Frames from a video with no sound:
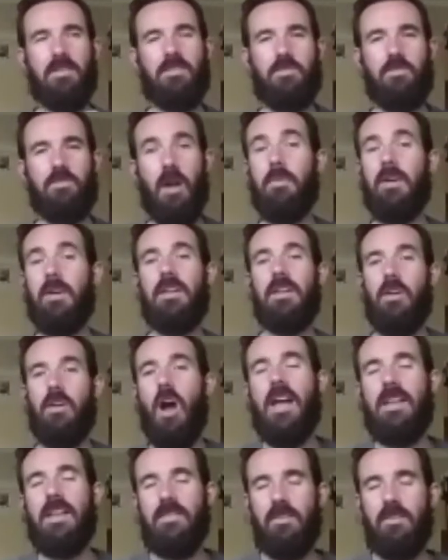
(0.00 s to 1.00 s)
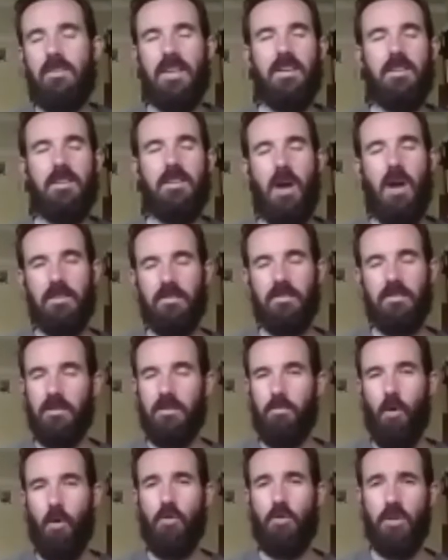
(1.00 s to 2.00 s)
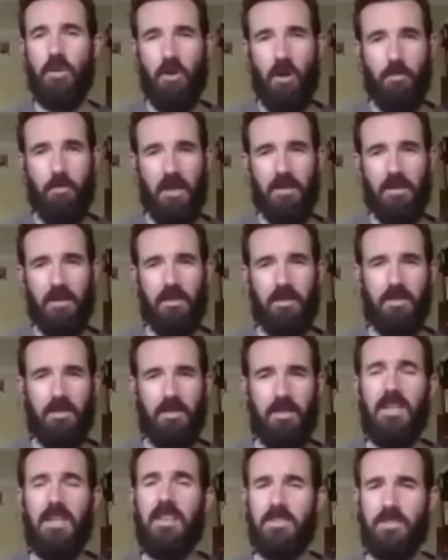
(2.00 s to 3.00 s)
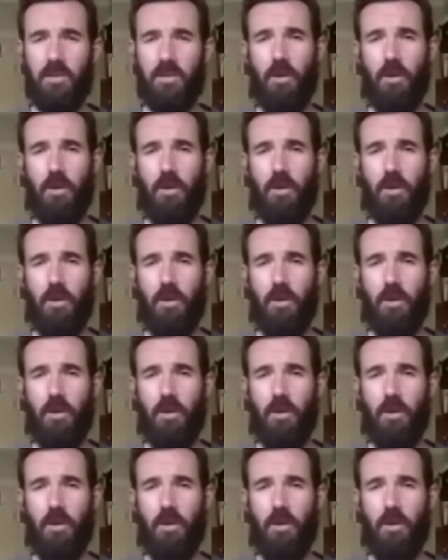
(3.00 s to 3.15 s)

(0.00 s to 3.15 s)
St-? I mean, I I did a My Little Pony comic years yeah.